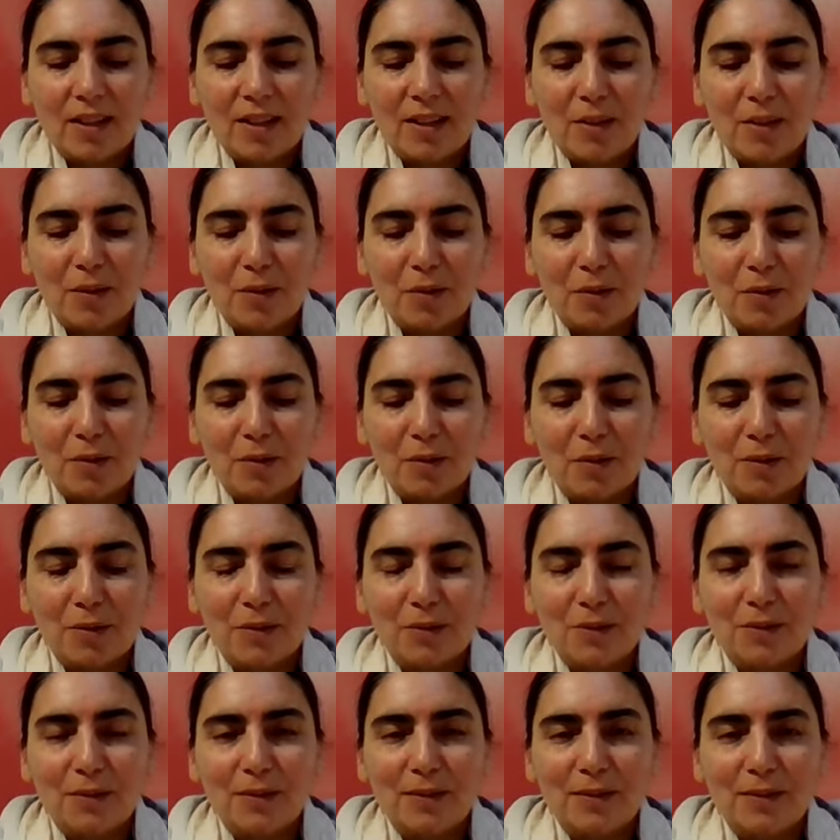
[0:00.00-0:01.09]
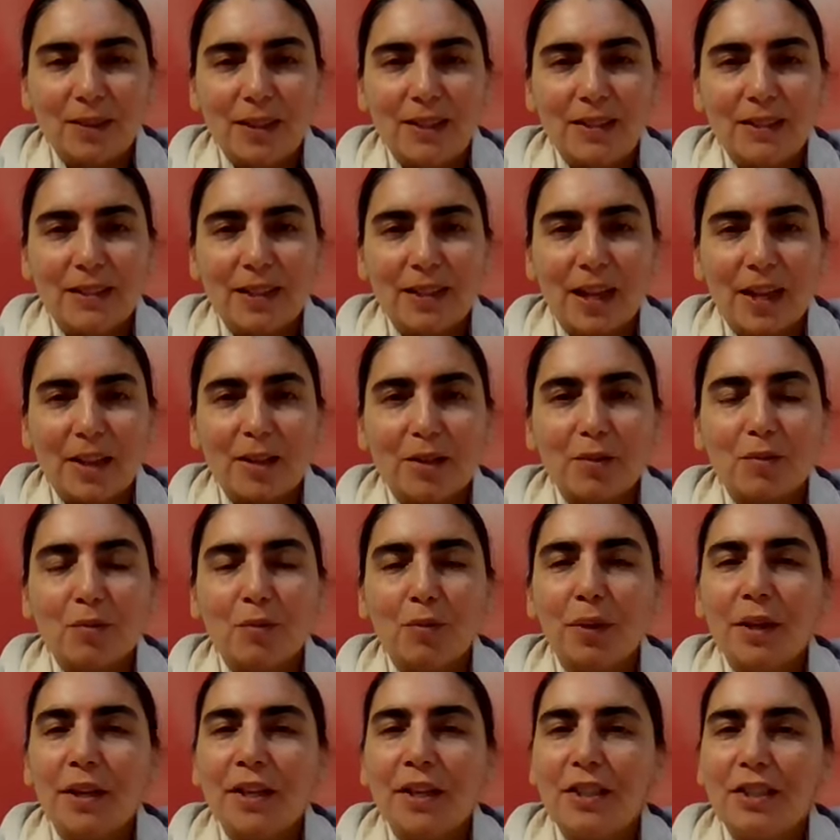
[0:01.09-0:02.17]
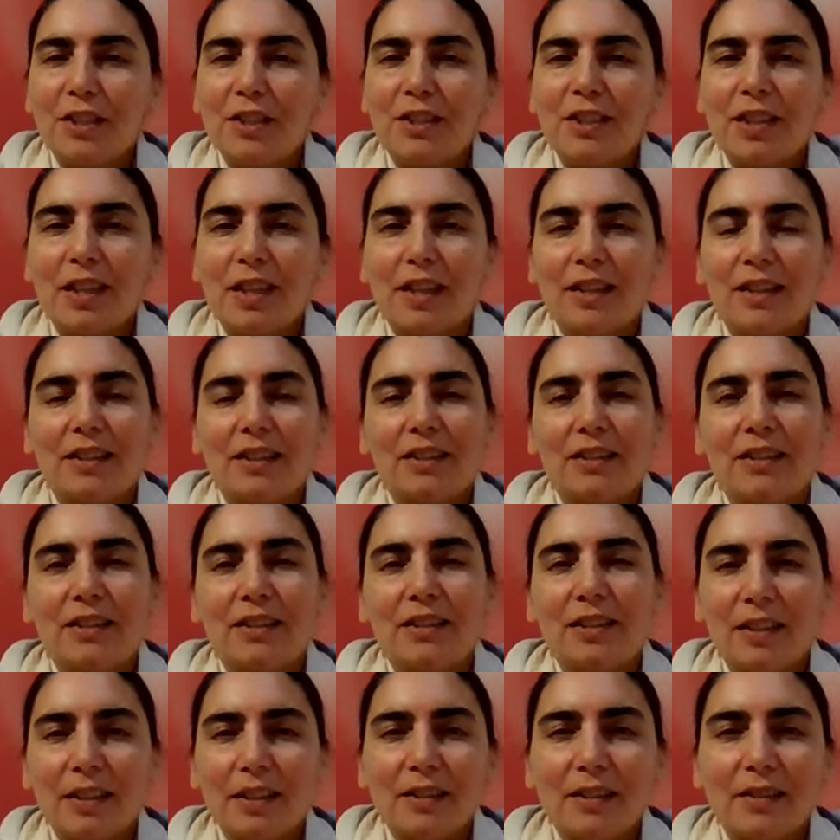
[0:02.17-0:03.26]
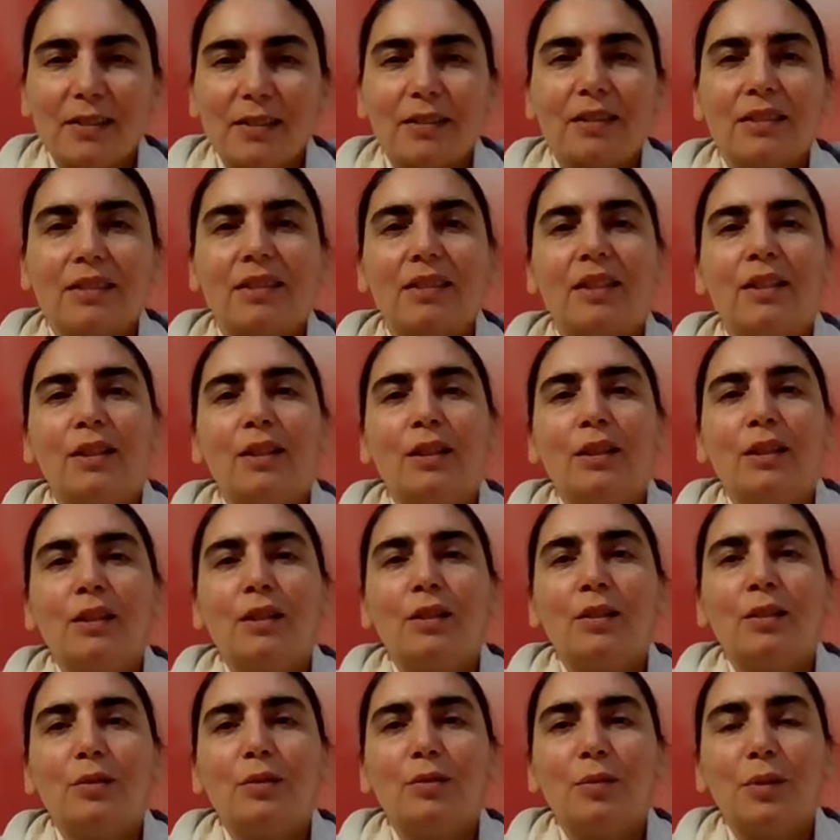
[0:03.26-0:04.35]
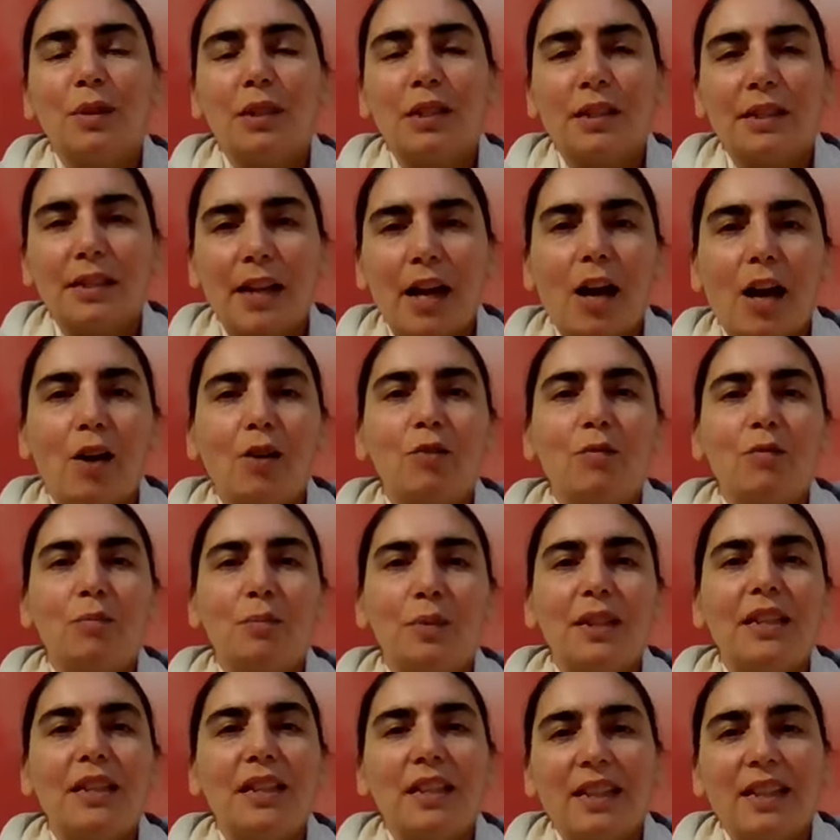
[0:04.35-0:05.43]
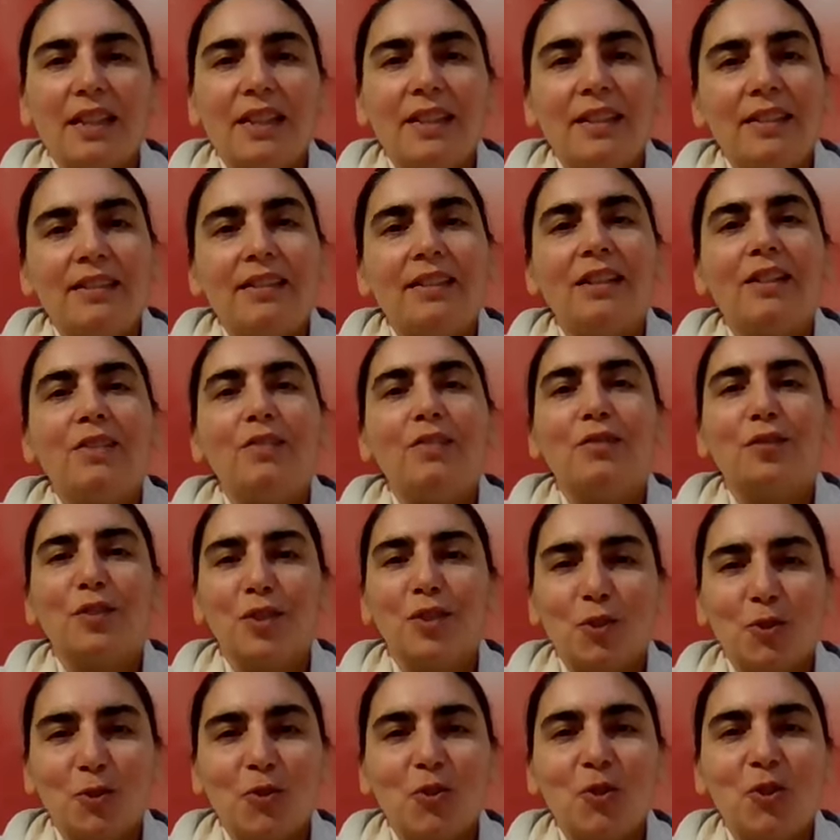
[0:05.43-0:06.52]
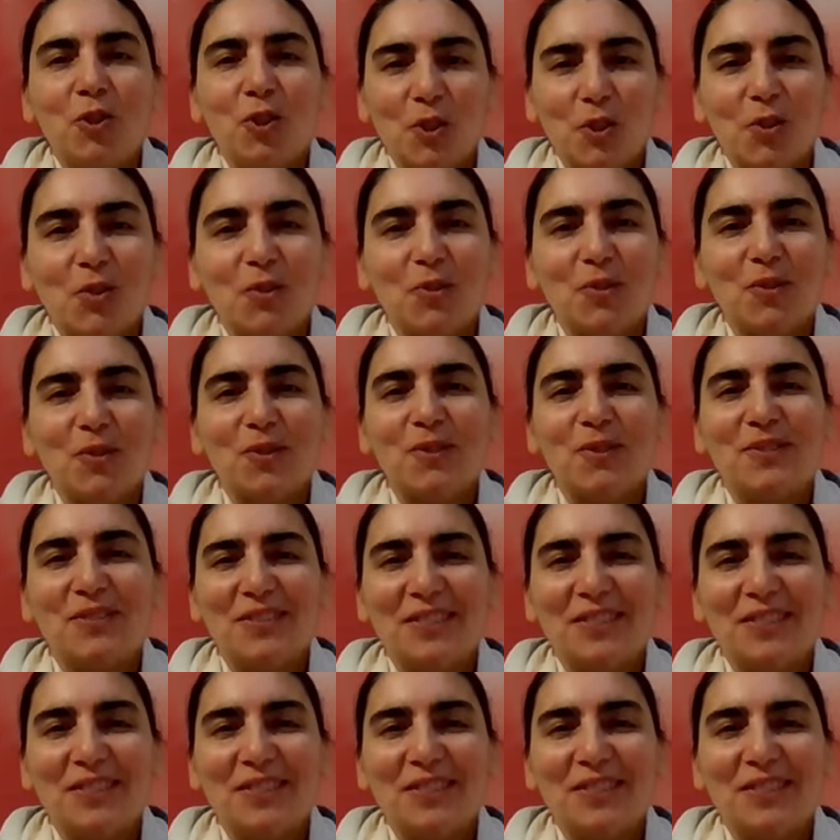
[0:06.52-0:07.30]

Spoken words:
you know, it's like a wish that this will now be easy for you to do.